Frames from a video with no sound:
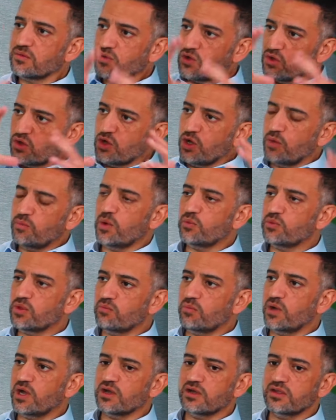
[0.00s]
Come up the
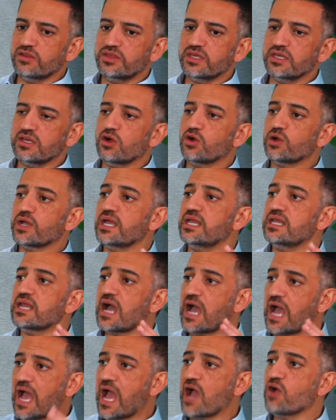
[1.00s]
model and think, okay, now
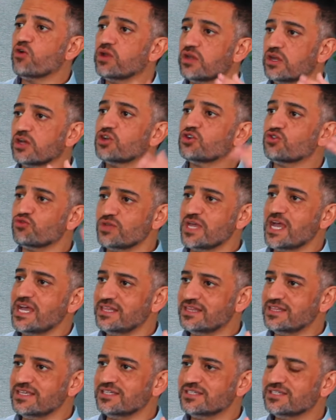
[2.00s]
how can I create
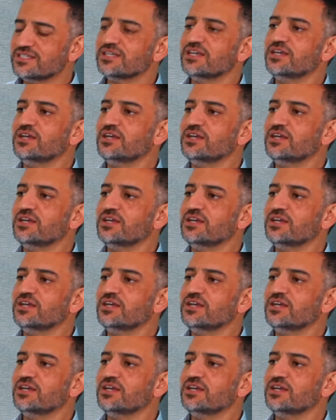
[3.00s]
this